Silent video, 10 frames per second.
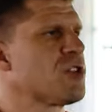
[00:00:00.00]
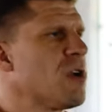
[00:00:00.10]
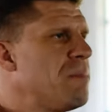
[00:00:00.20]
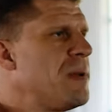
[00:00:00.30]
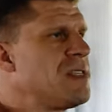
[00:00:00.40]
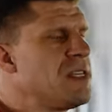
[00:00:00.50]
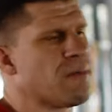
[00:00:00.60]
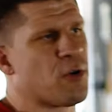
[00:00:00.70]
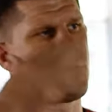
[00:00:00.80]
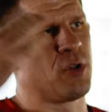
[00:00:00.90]
so busy,
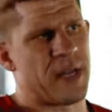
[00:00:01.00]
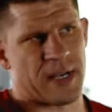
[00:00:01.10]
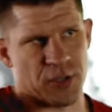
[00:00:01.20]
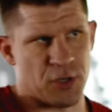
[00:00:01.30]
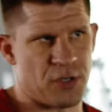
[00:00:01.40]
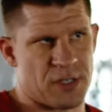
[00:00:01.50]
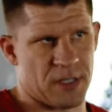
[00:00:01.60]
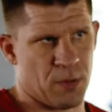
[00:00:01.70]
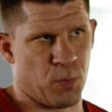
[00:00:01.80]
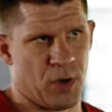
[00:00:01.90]
I've got all the excuses
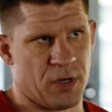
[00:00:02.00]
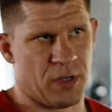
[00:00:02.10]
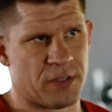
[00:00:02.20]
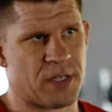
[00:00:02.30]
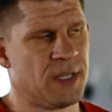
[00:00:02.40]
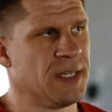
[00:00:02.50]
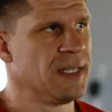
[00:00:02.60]
in the world.